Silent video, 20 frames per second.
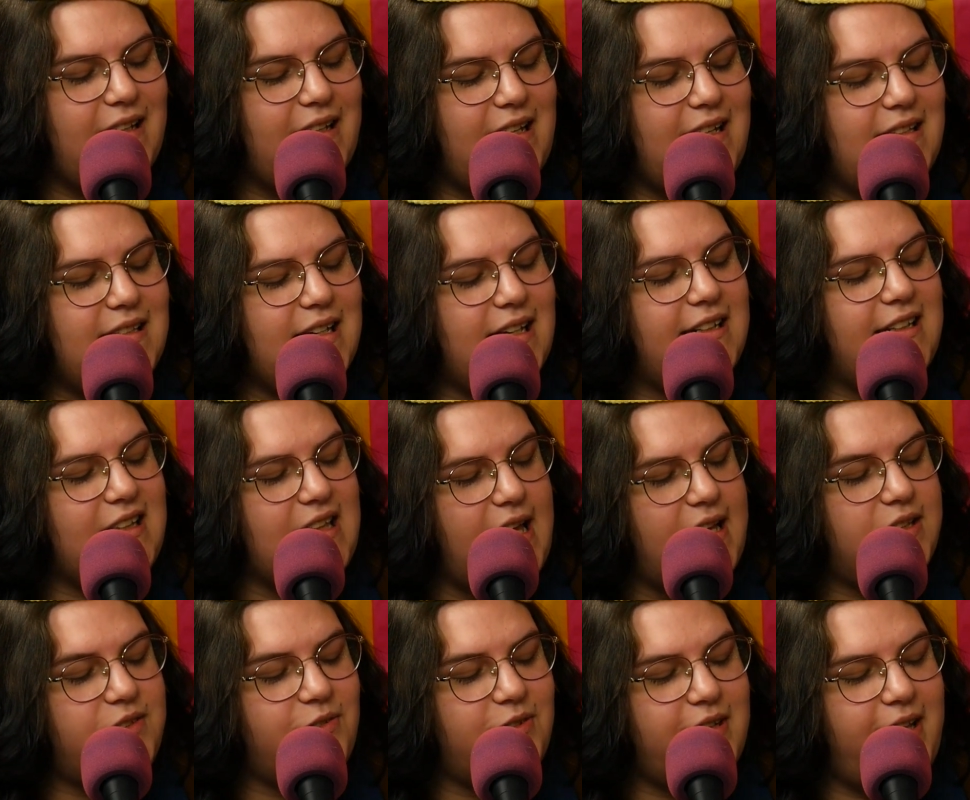He said,
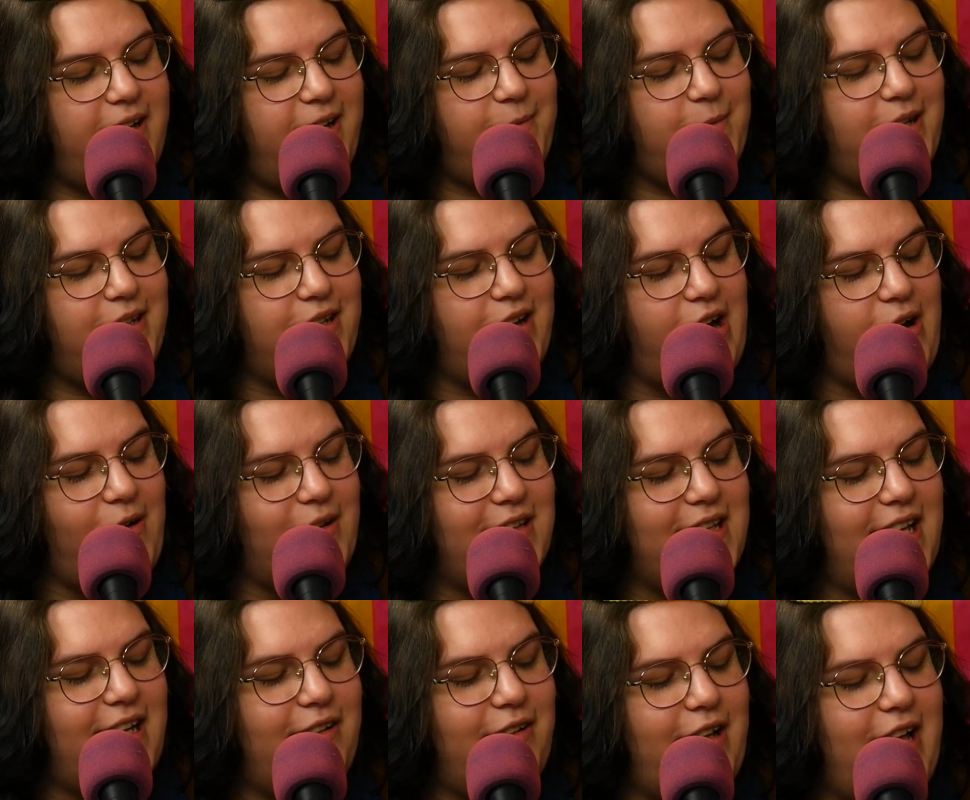"Thanks for letting me know and
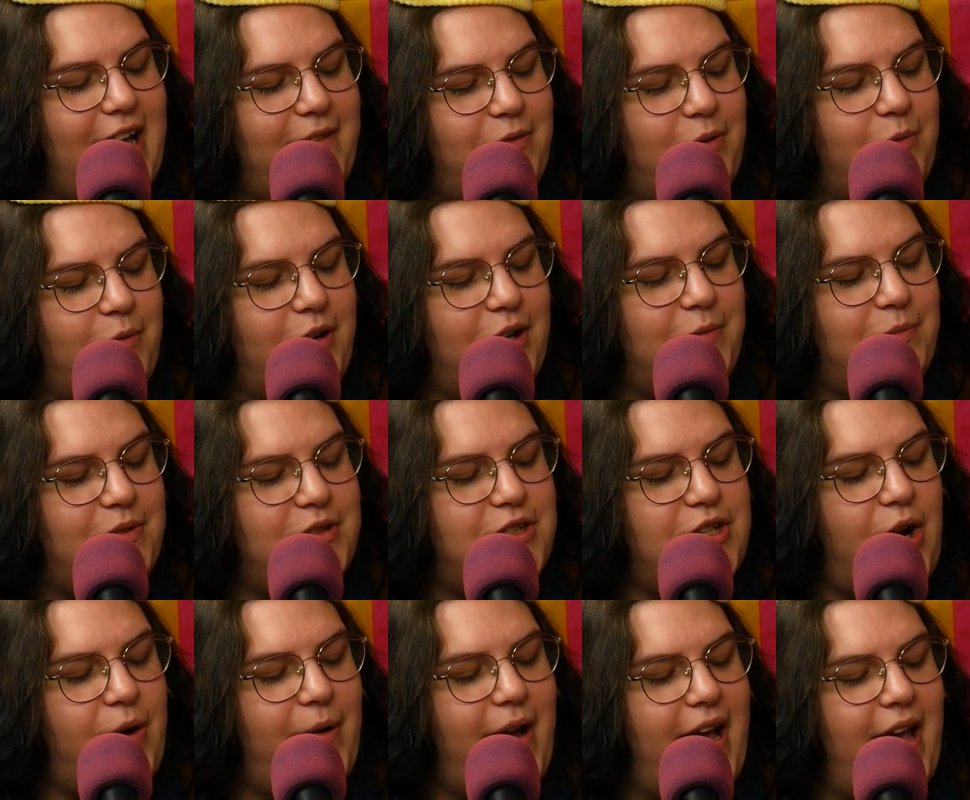that he'll have a word with
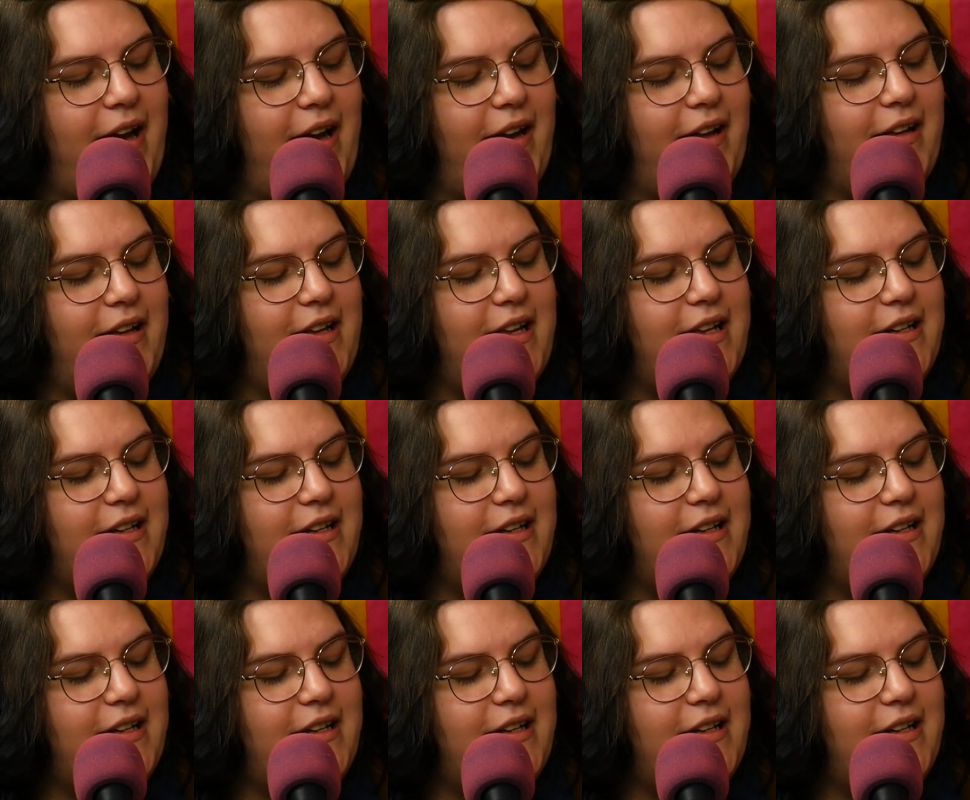Joanna."